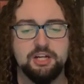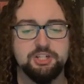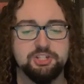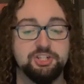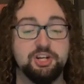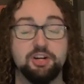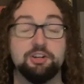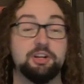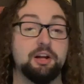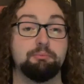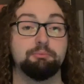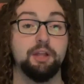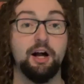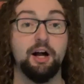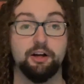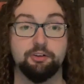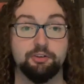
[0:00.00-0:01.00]
sheer dumb
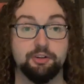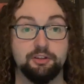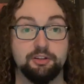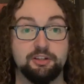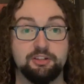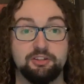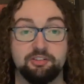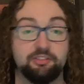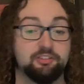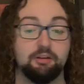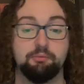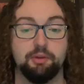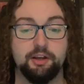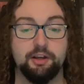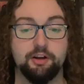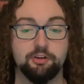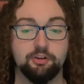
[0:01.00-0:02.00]
luck, really, just
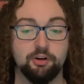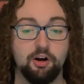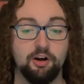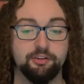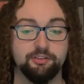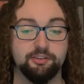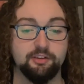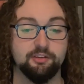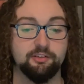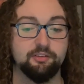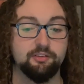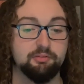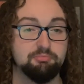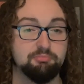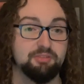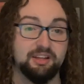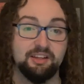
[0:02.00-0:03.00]
stumbling across it
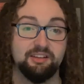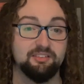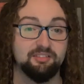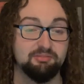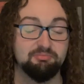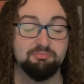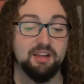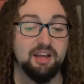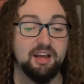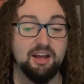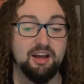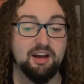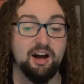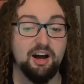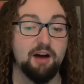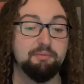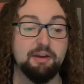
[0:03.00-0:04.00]
because
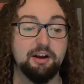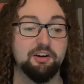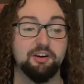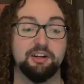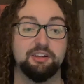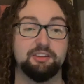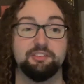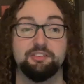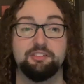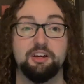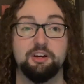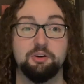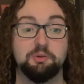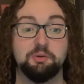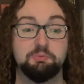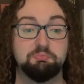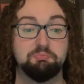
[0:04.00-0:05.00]
Americans
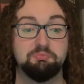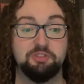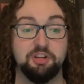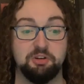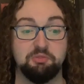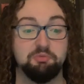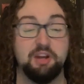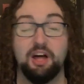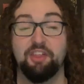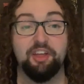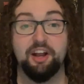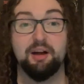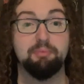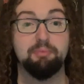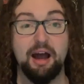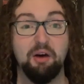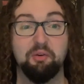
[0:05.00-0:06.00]
know nothing
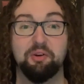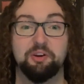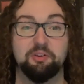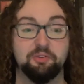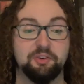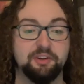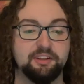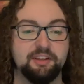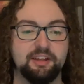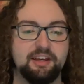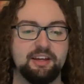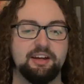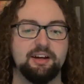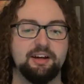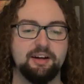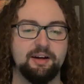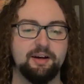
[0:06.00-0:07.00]
about it, really.
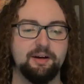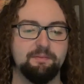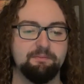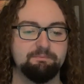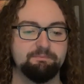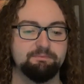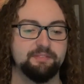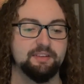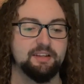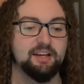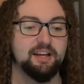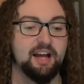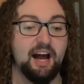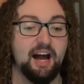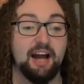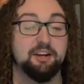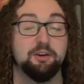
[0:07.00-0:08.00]

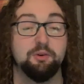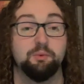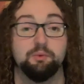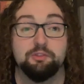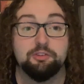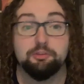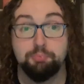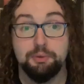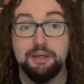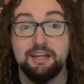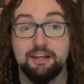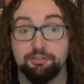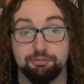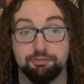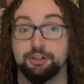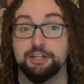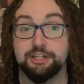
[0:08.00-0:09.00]
I don't speak
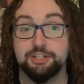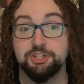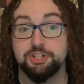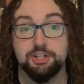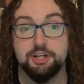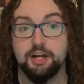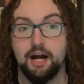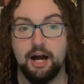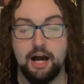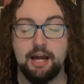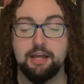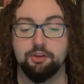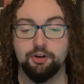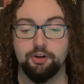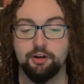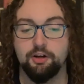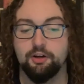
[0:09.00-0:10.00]
French
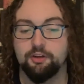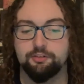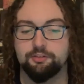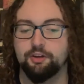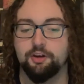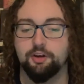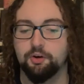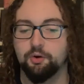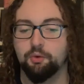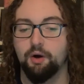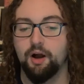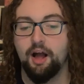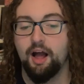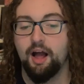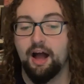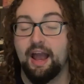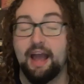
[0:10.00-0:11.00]
either, so
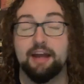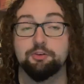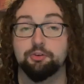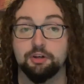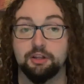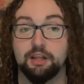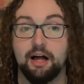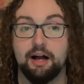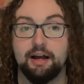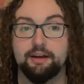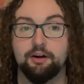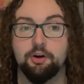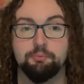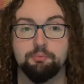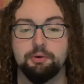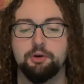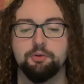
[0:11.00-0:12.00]
I had to rely
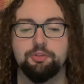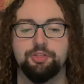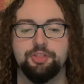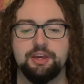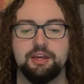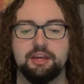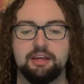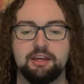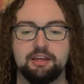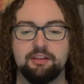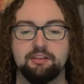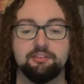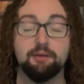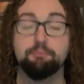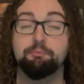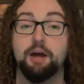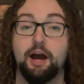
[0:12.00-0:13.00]
on both the
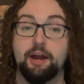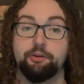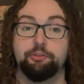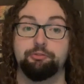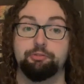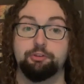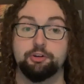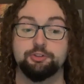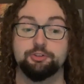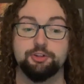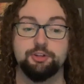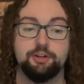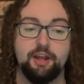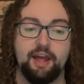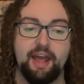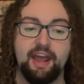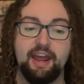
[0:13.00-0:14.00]
subtitled
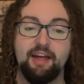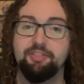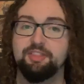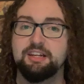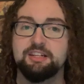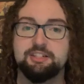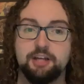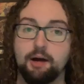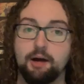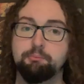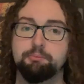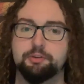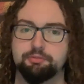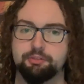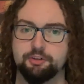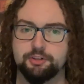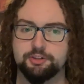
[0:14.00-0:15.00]
version and the dubbed
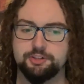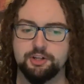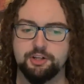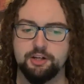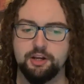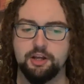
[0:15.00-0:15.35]
version.